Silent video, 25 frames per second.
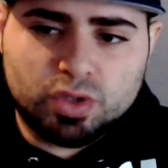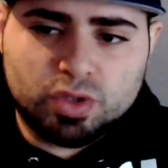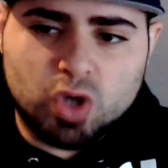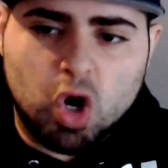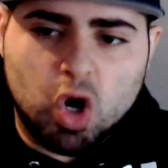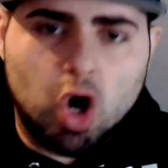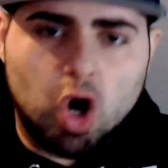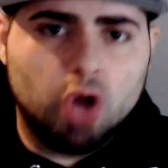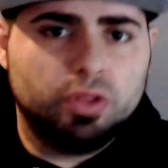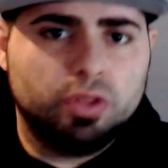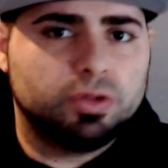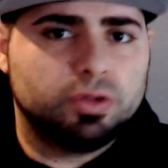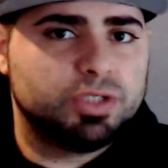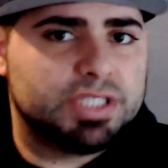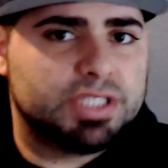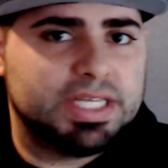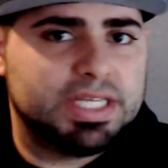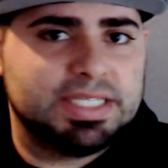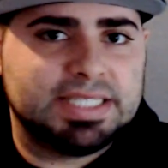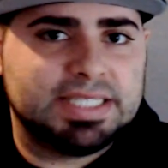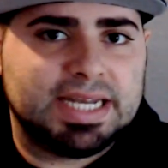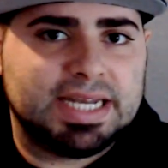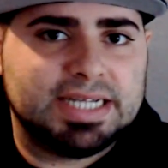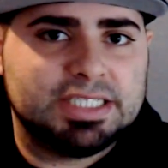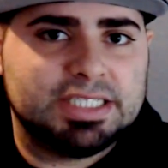all those
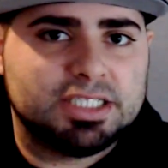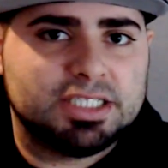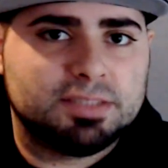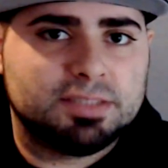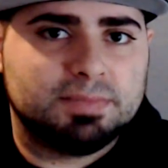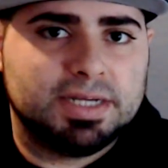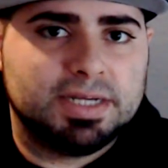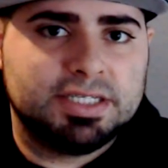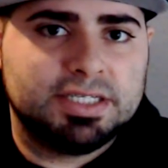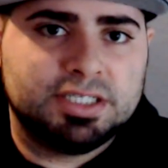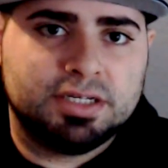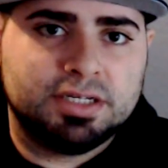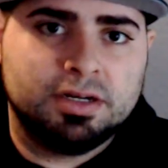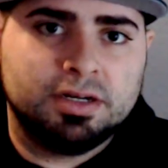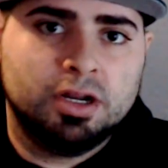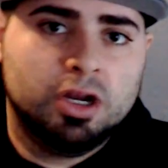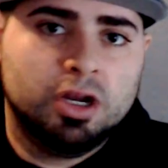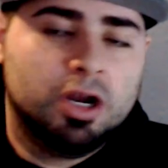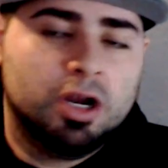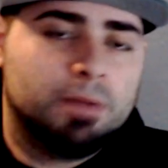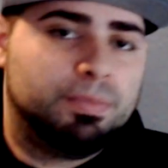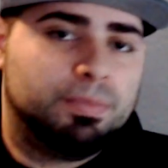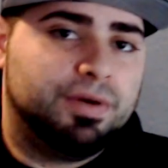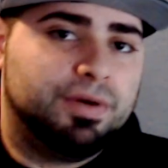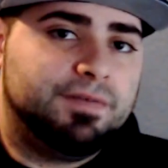things that I just mentioned
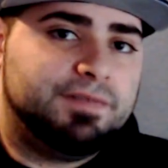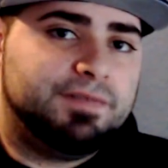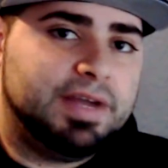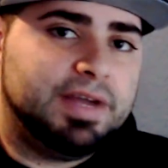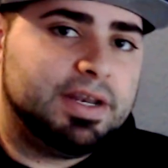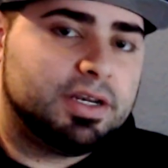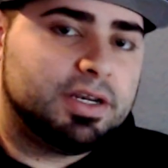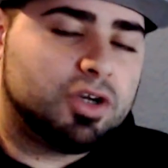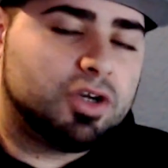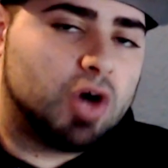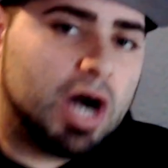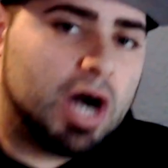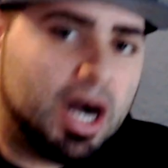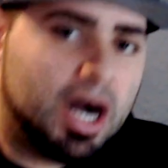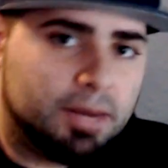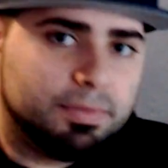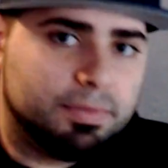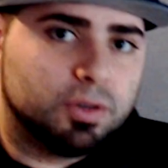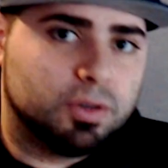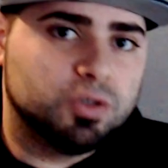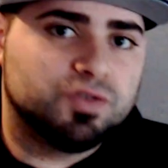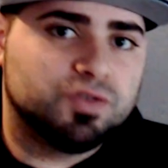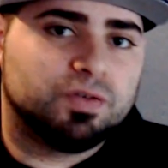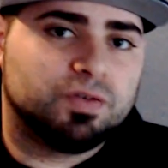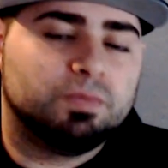prevent
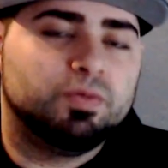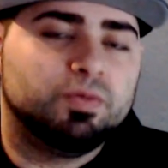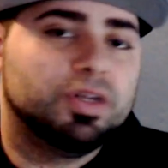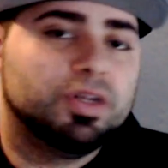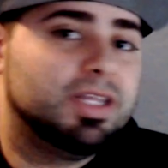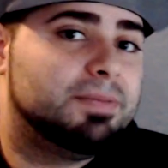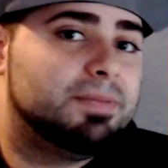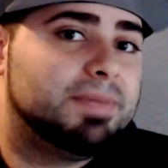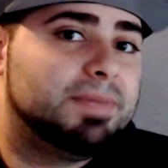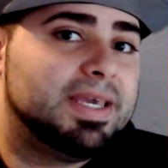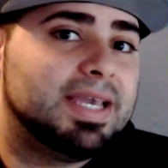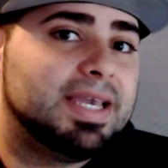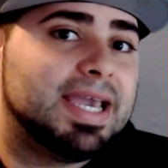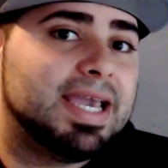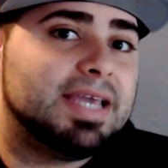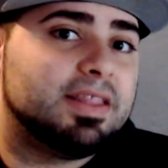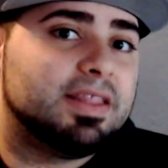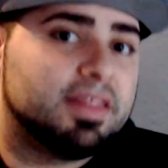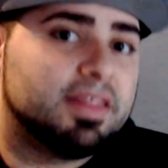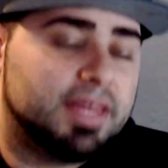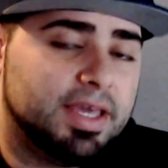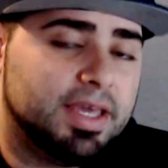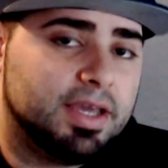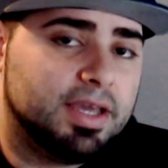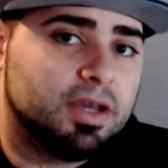combos from really being a
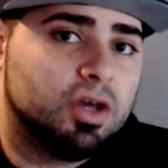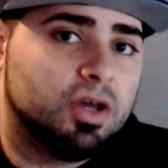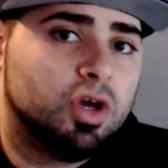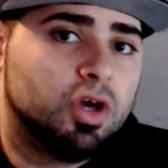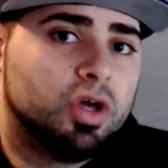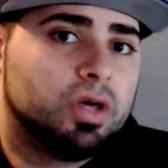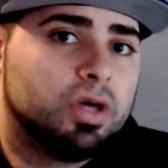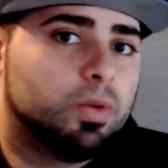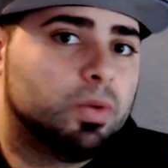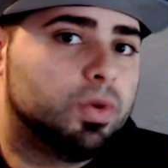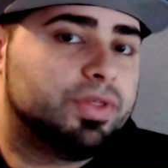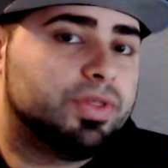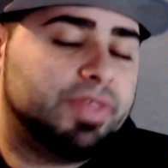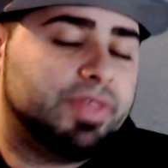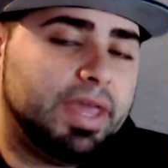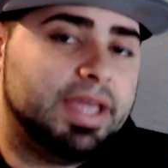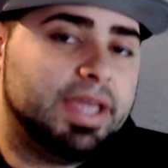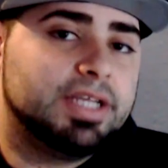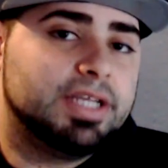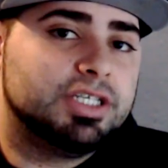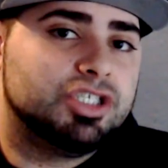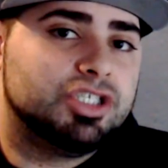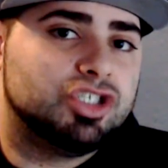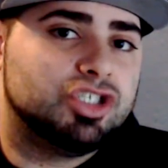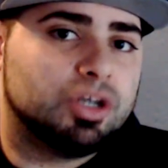thing
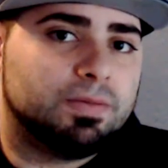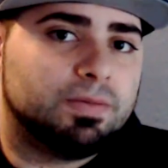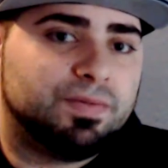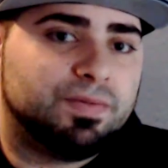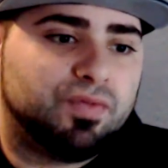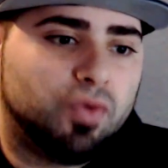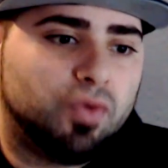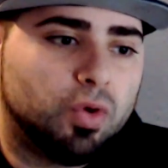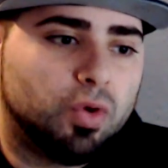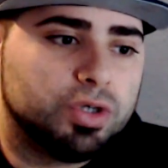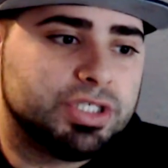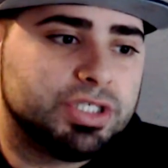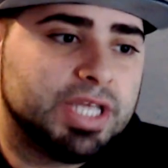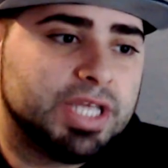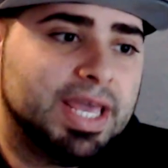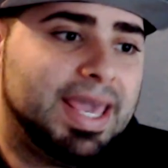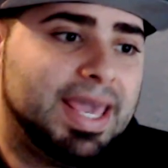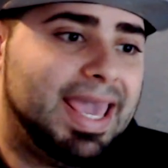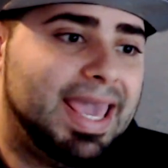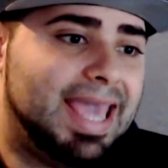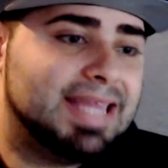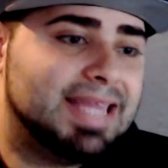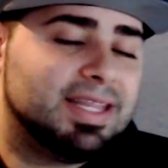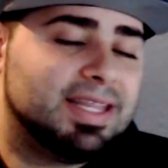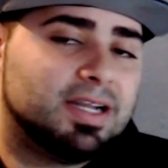within Jump Force.
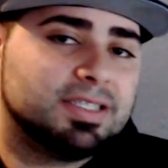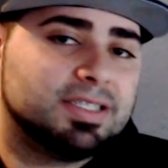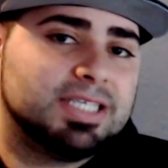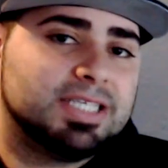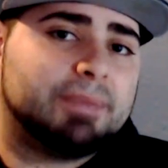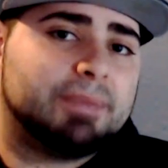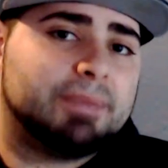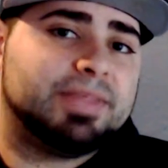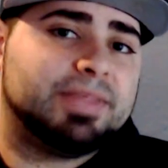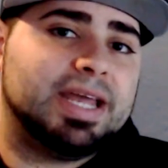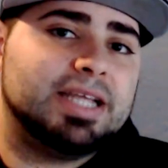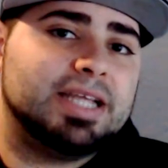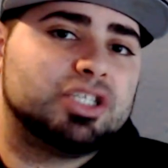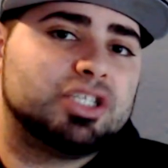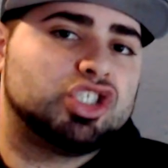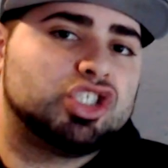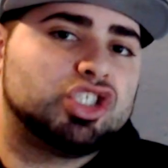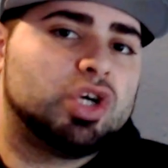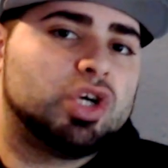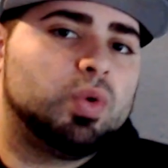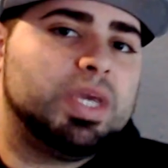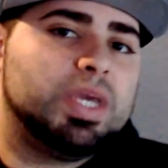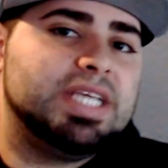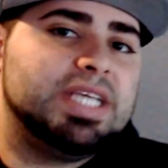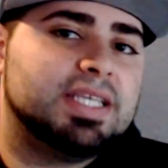And then on top of that, it's
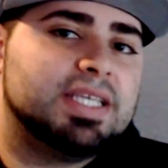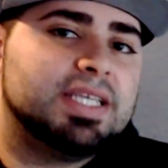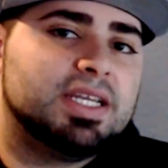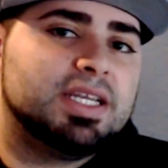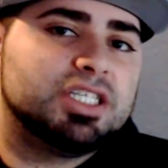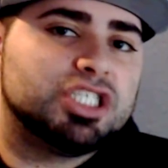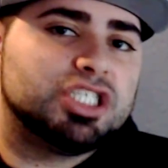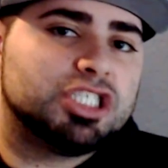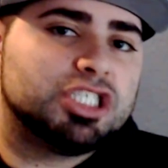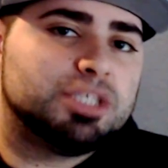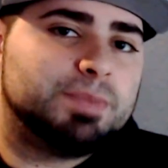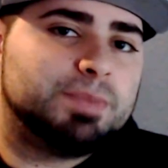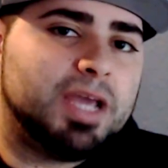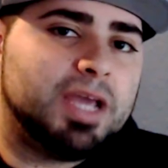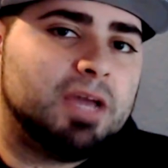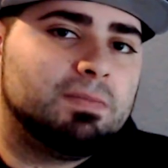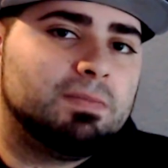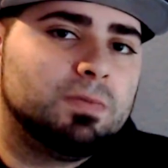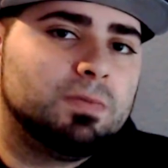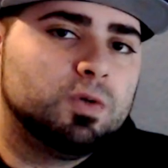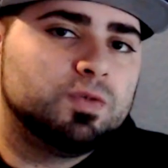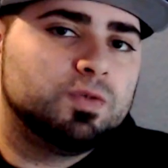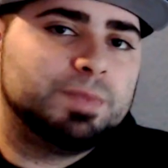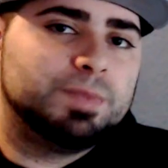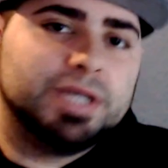so easy to just spam
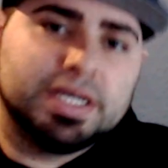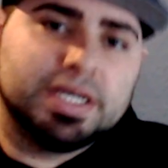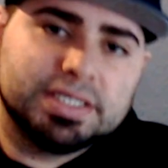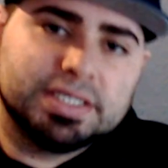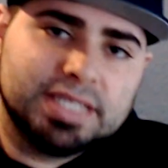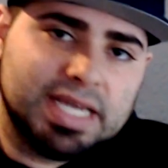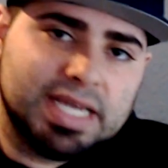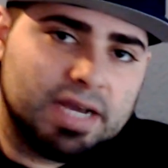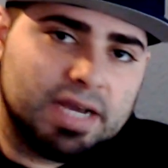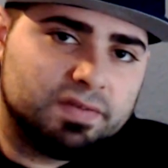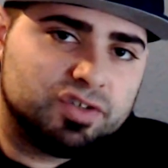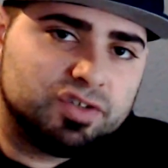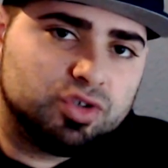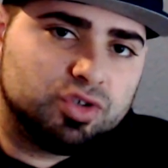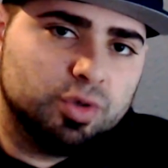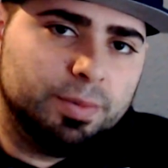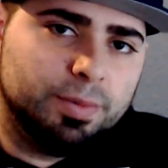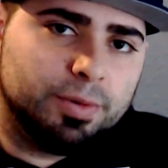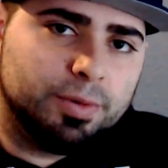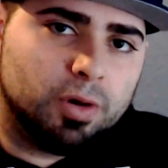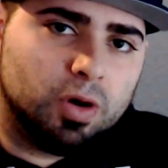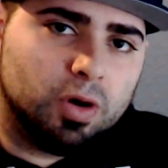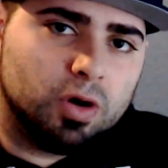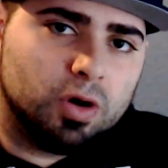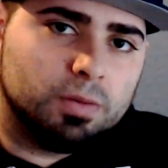moves because they have
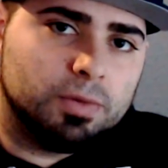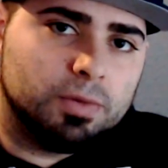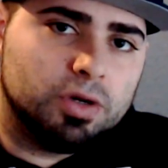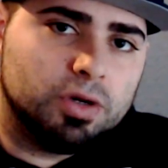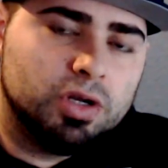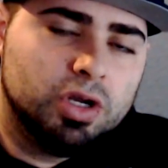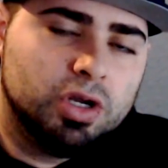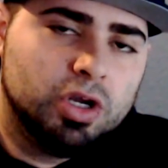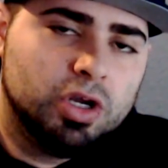super armor.